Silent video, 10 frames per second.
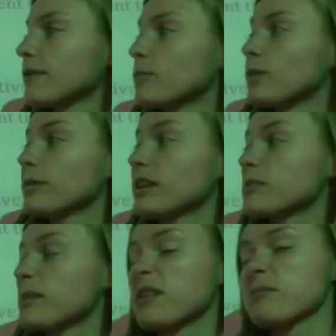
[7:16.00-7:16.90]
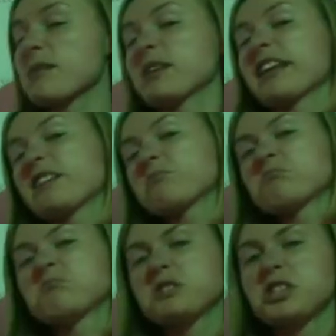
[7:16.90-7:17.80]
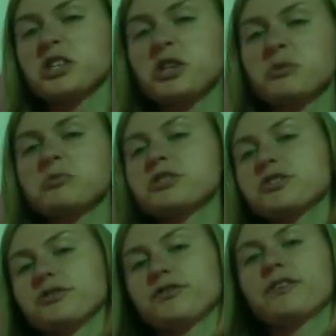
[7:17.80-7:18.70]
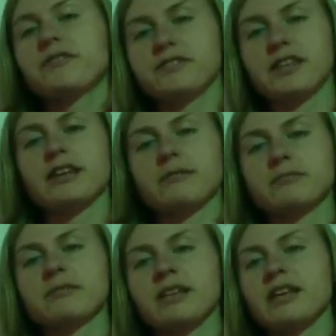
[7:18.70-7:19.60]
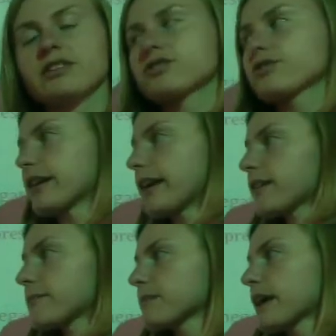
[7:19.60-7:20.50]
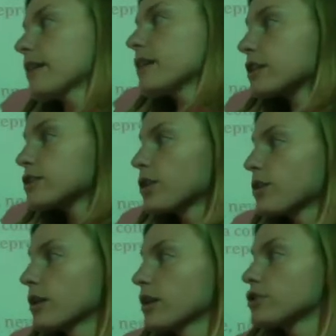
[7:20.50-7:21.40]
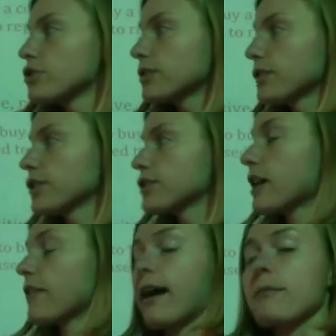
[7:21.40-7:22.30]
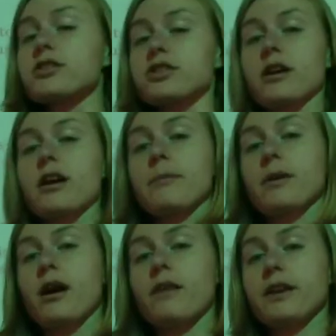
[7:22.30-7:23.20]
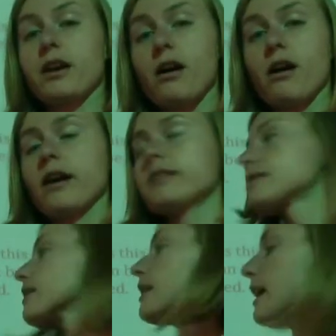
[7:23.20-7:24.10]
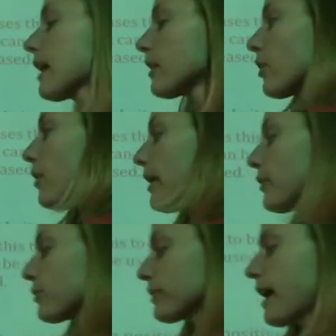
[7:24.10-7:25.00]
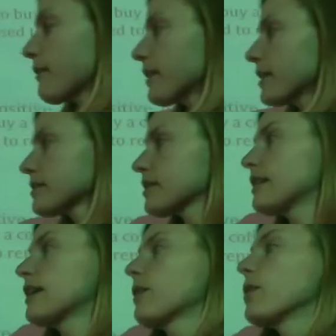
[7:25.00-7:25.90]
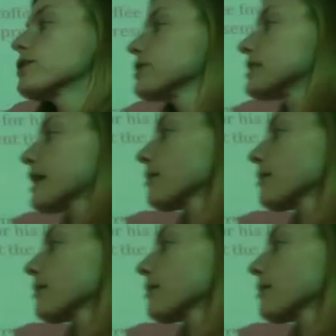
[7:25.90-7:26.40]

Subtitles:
would be spending maybe like $2.50 each drink. Okay, so choose for yourself how much a cup of coffee costs, and then go ahead and graph this, and then I want you to tell